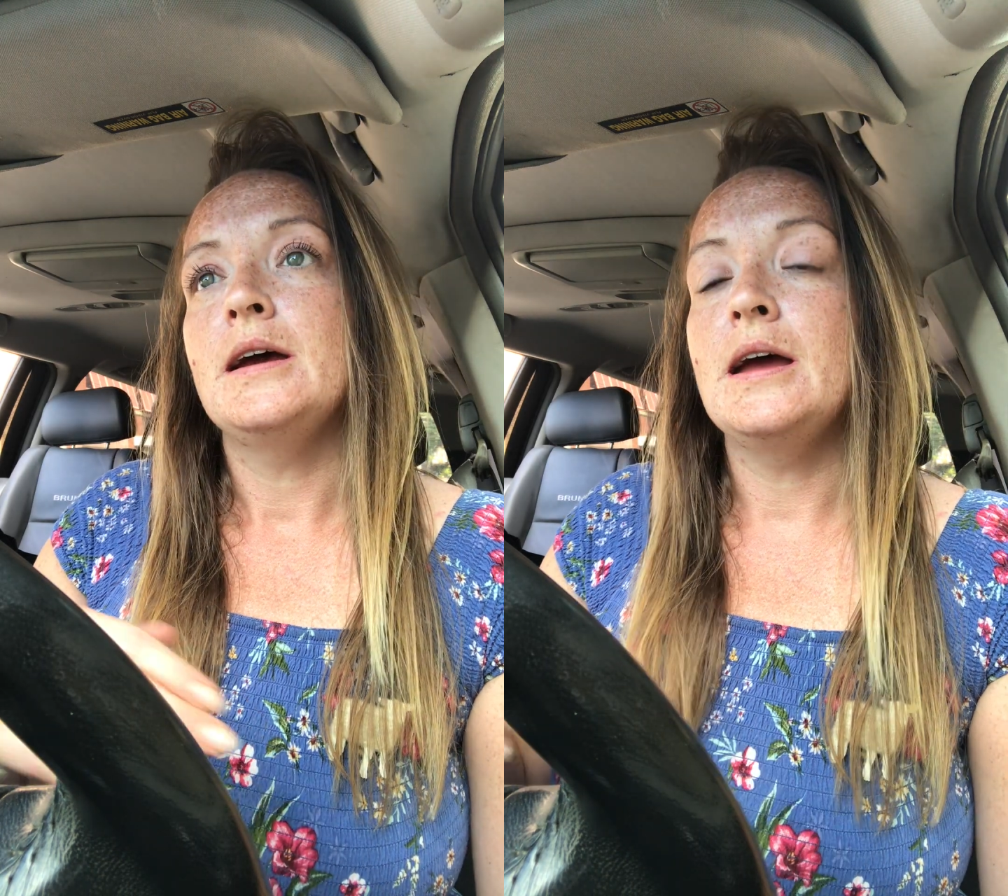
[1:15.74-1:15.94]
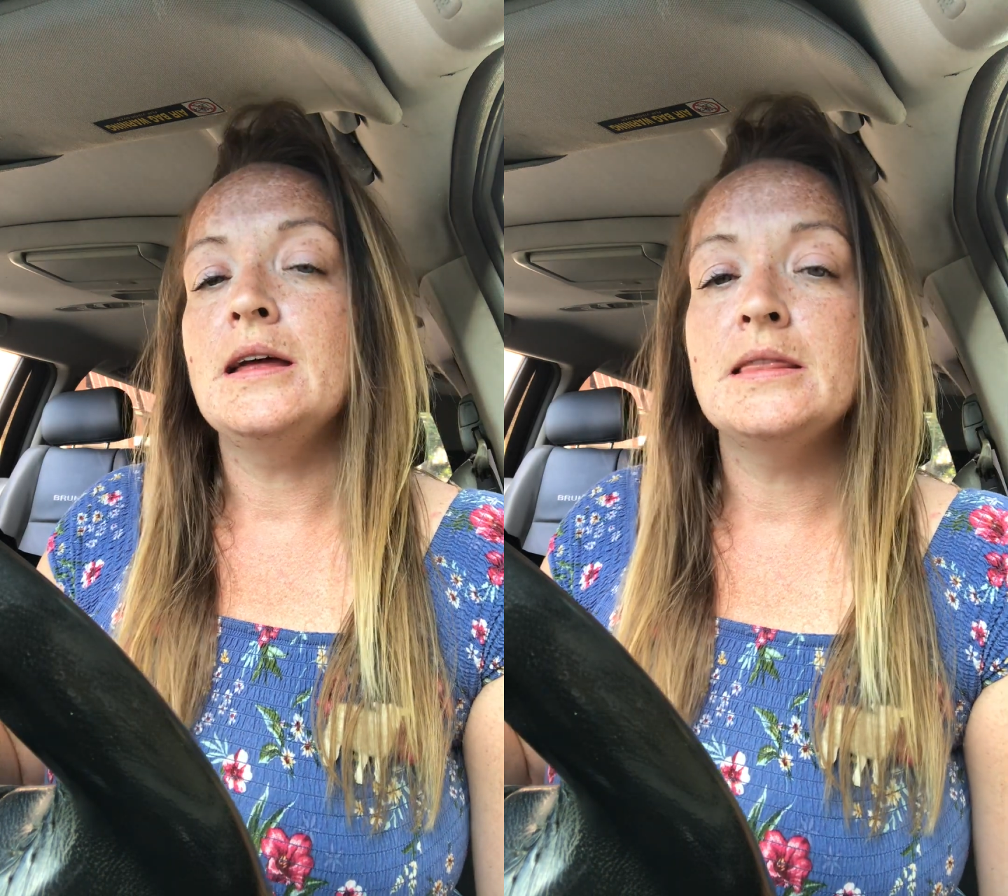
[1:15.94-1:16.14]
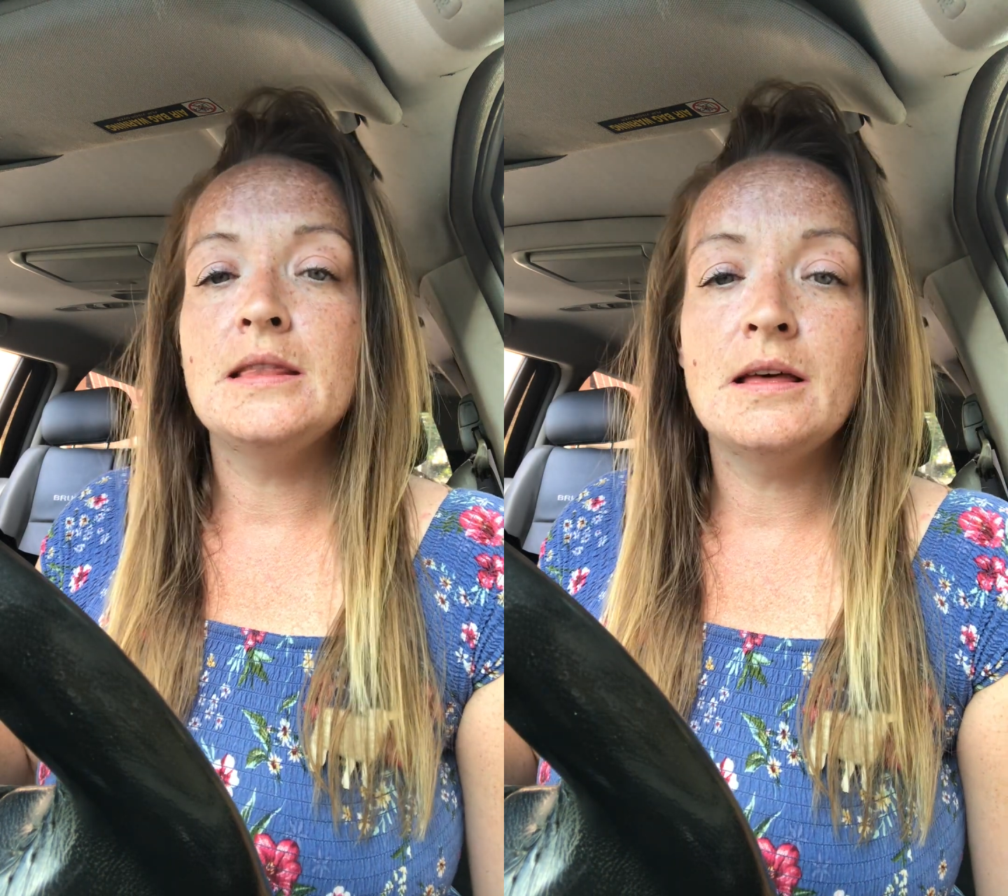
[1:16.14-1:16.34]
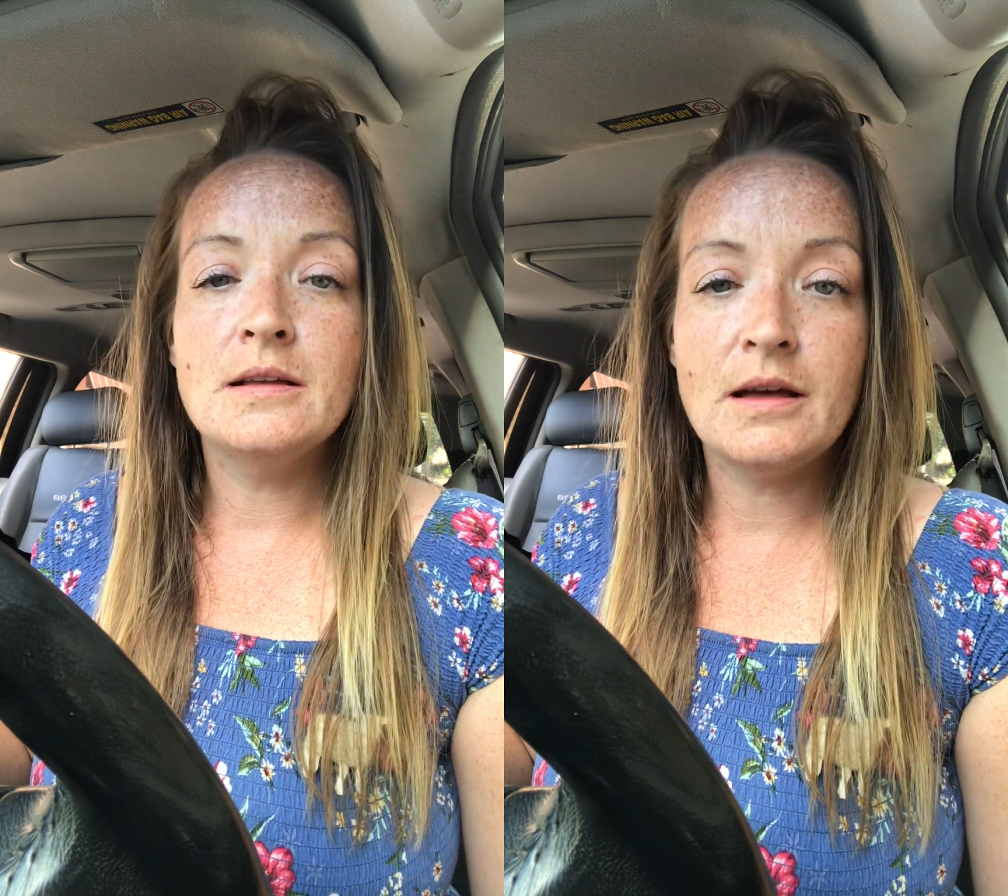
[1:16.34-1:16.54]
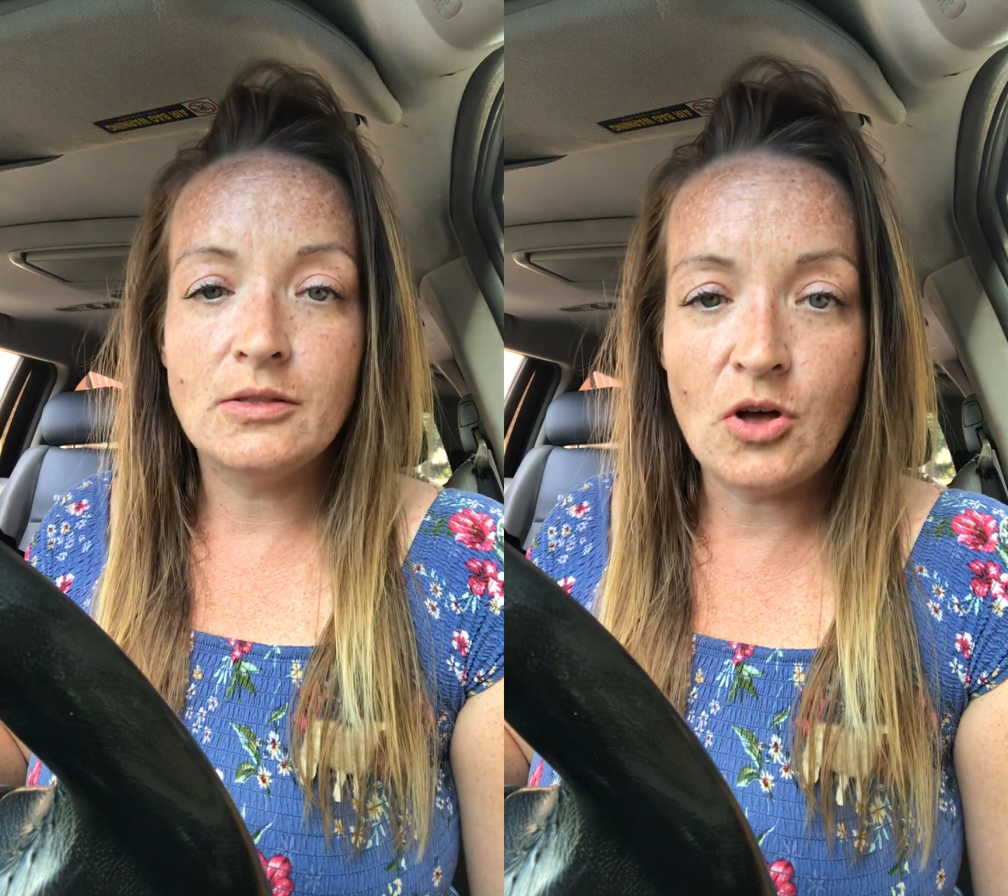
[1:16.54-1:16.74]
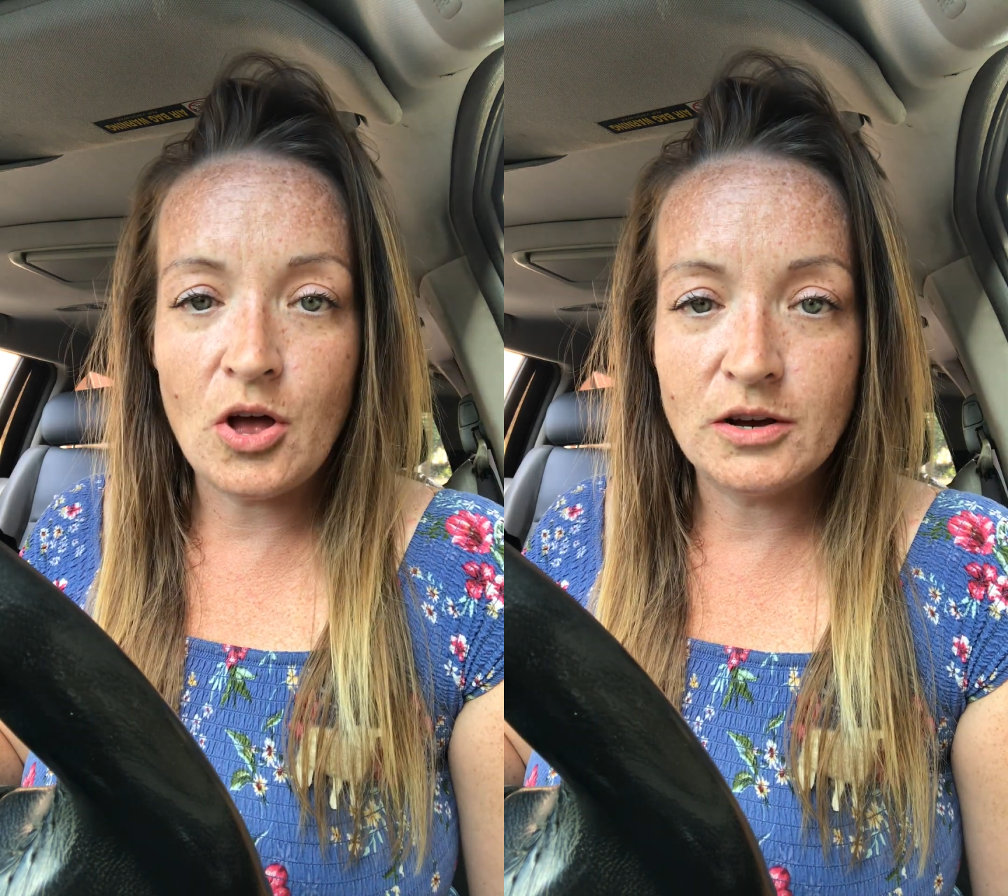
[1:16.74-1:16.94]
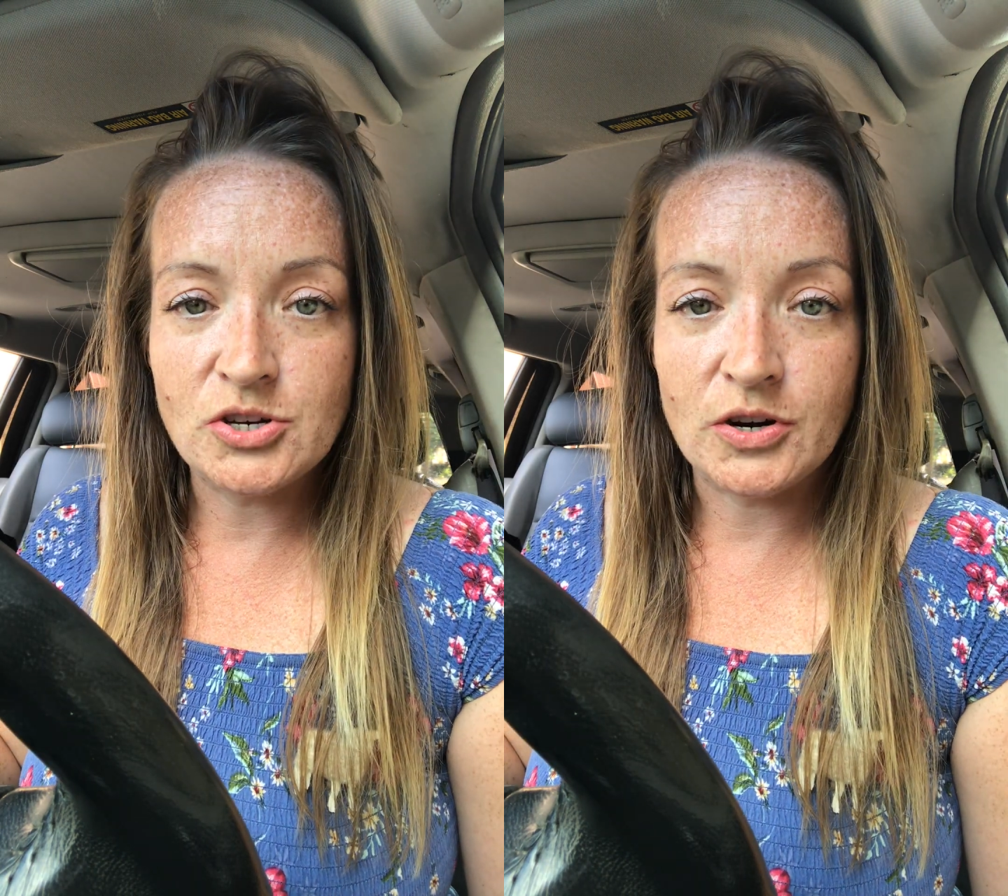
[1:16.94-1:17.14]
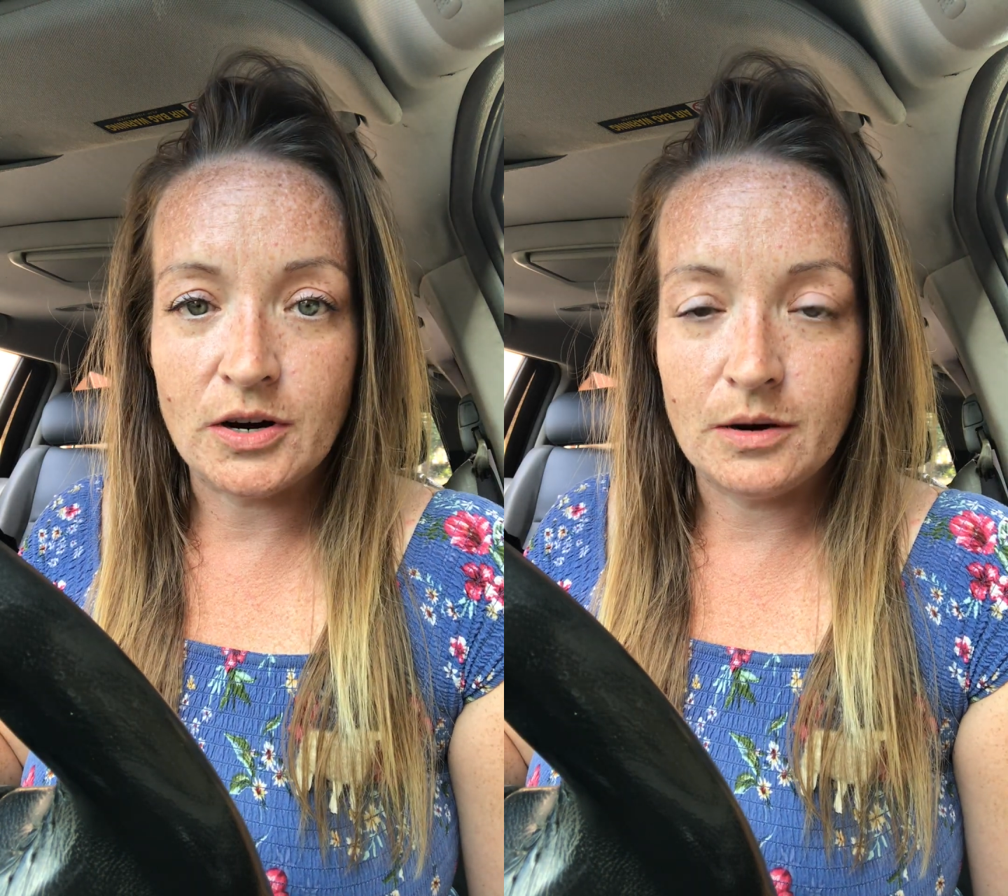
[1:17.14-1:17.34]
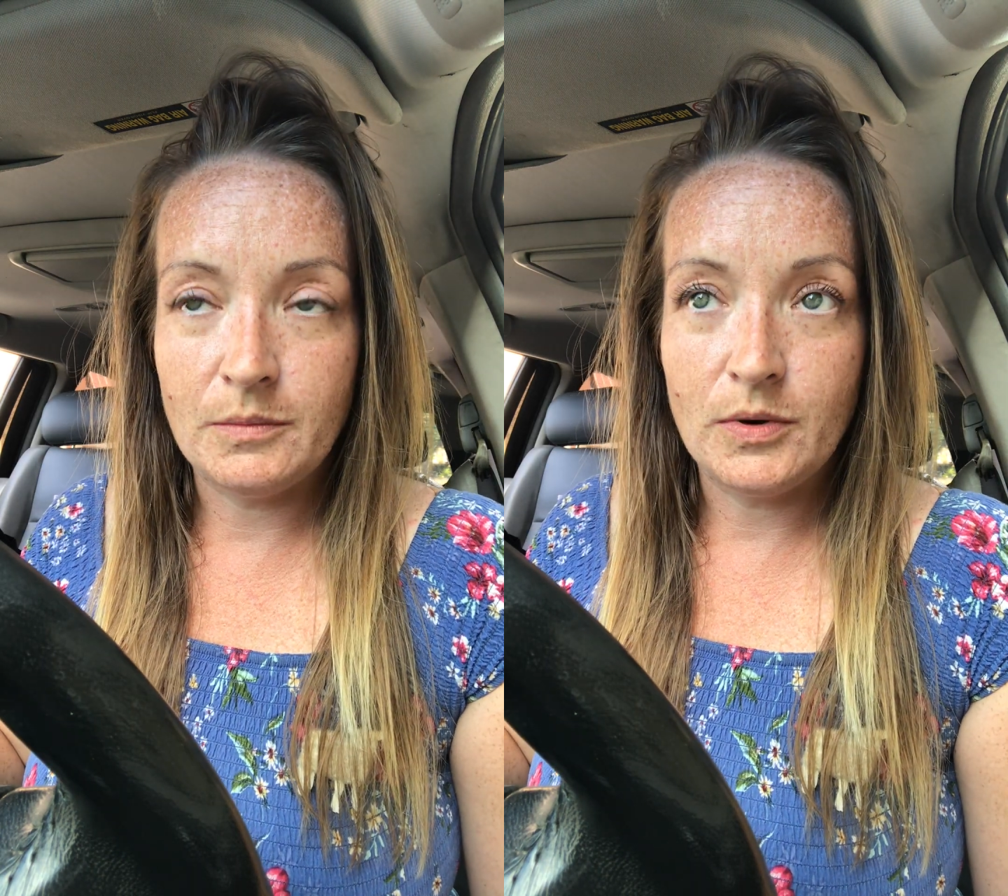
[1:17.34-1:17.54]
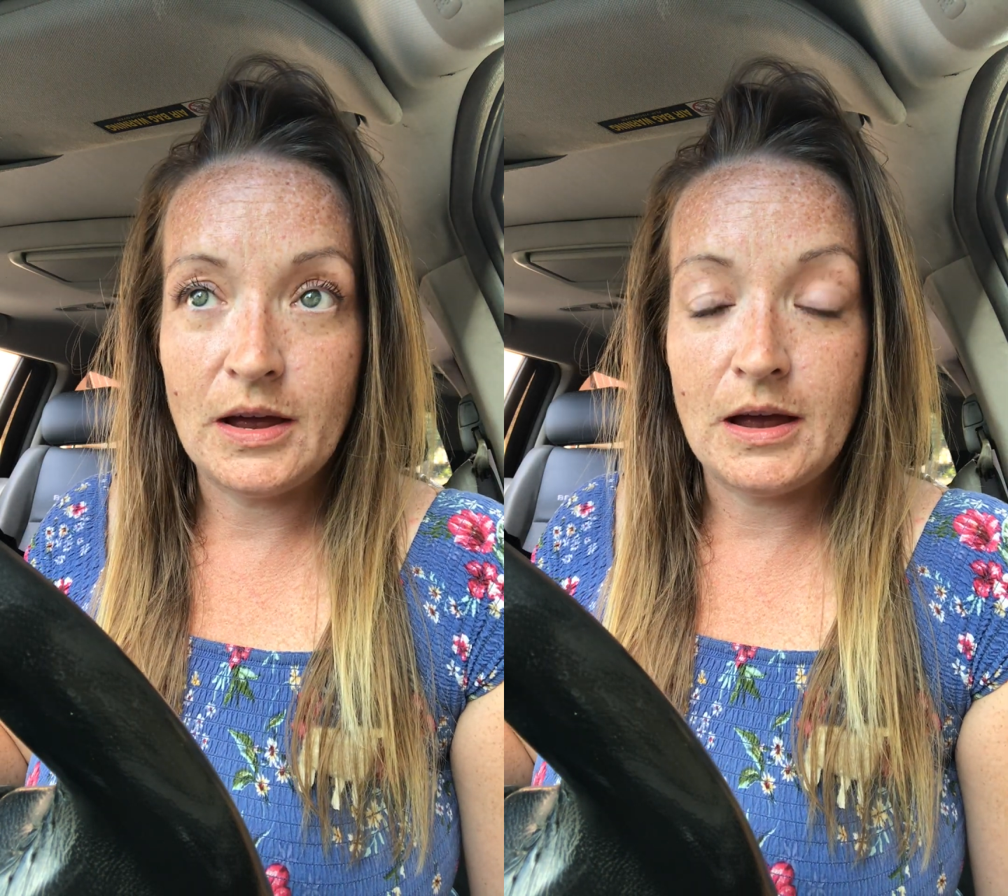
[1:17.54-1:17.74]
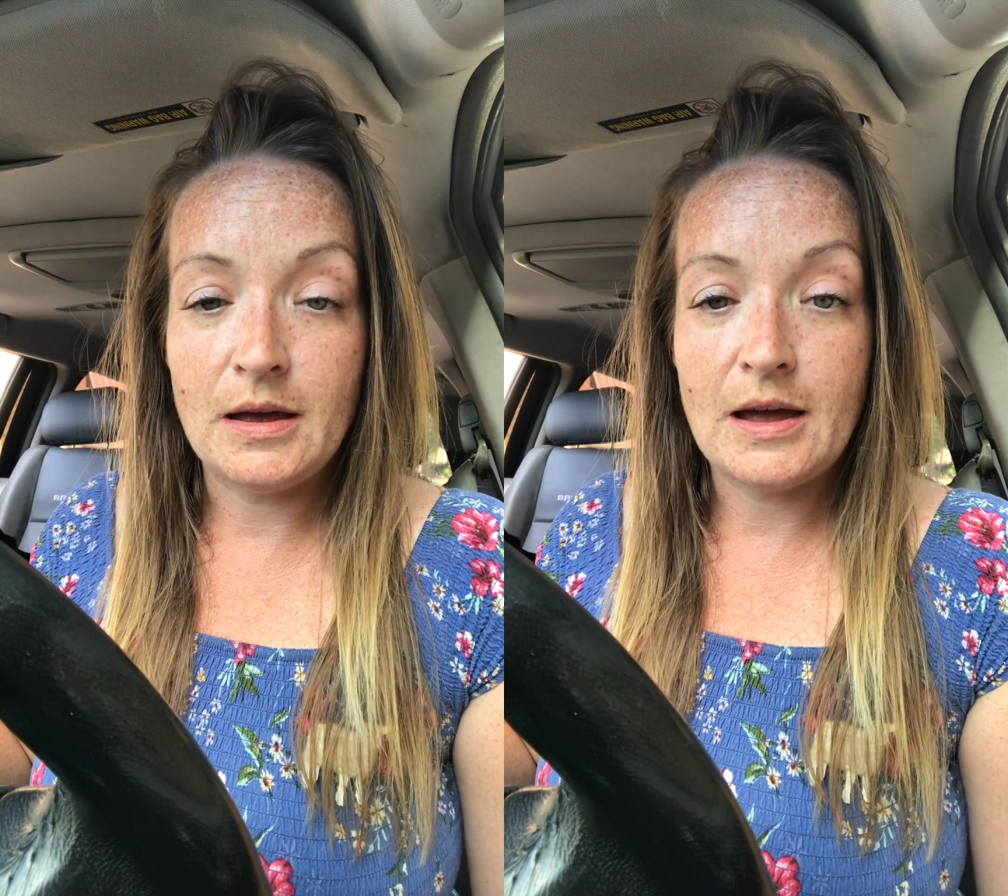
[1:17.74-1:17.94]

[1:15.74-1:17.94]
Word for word: In the long term, okay,